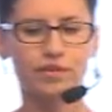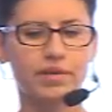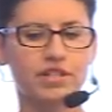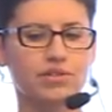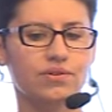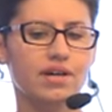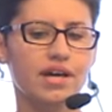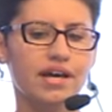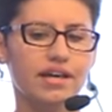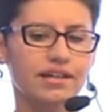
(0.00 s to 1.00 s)
what I
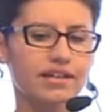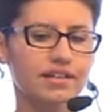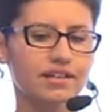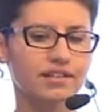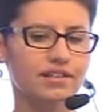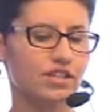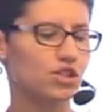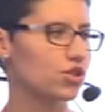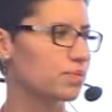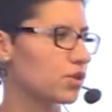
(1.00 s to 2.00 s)
do is
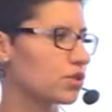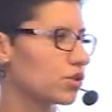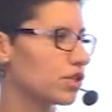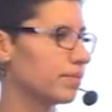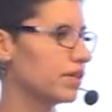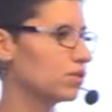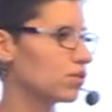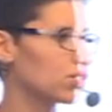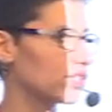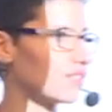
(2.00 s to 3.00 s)

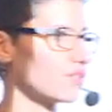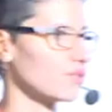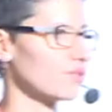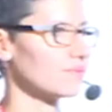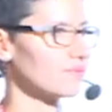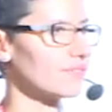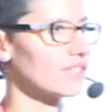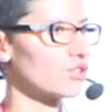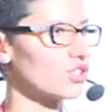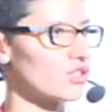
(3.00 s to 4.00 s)
I use
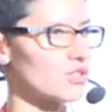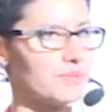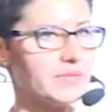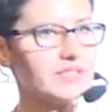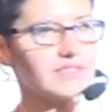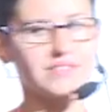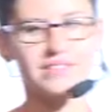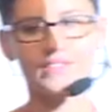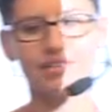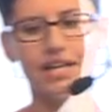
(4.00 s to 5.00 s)

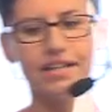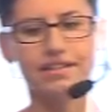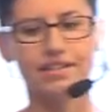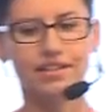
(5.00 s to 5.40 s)
Kibana